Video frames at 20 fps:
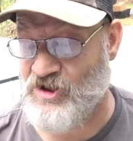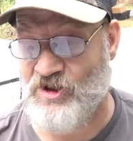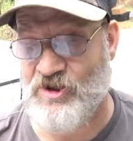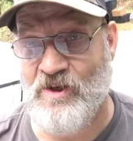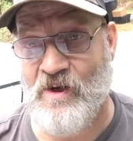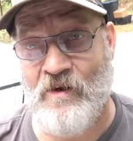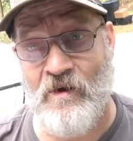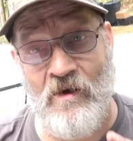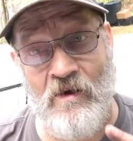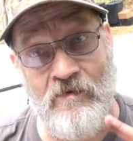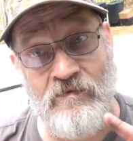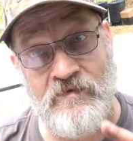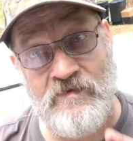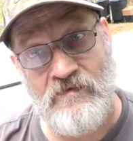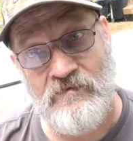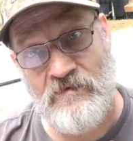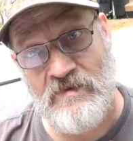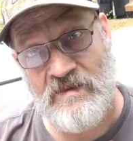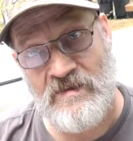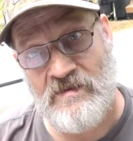shutoff
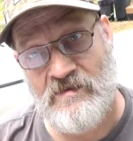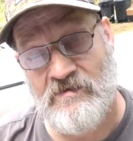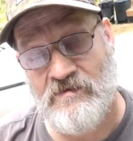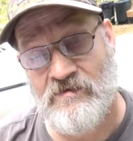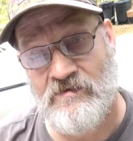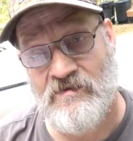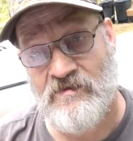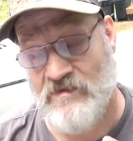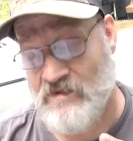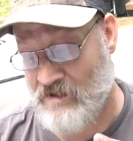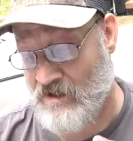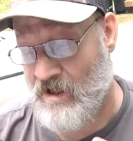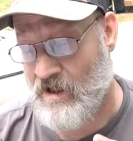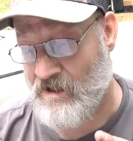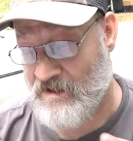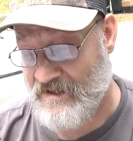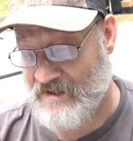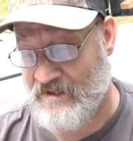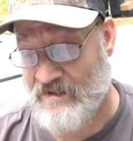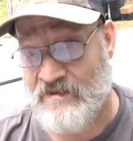Swiss,
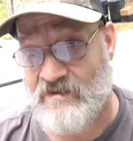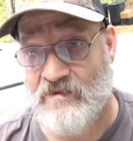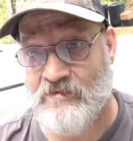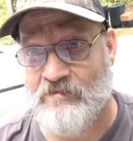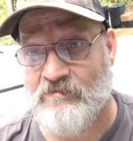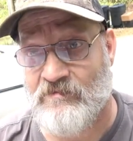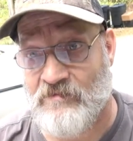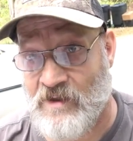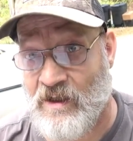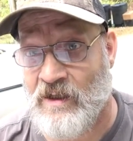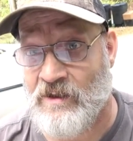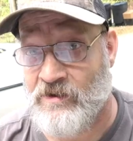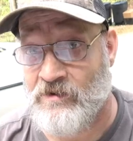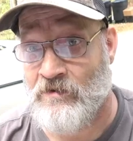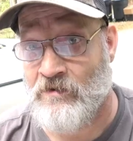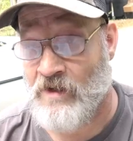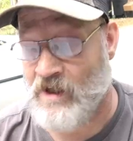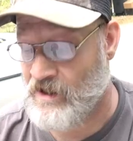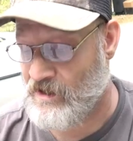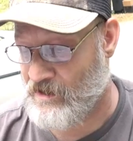uh, system. I
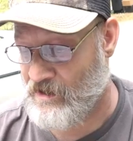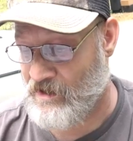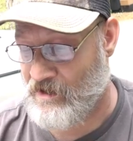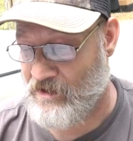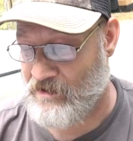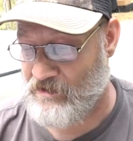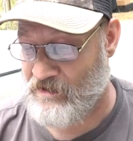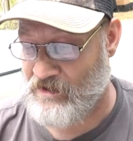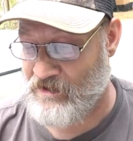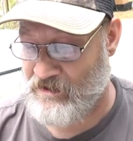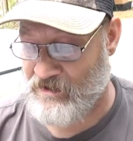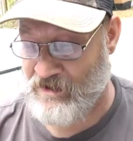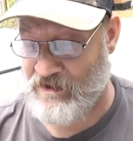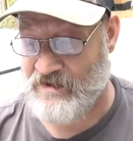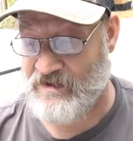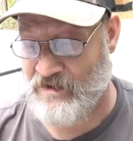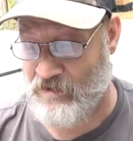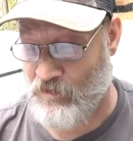do like that. That's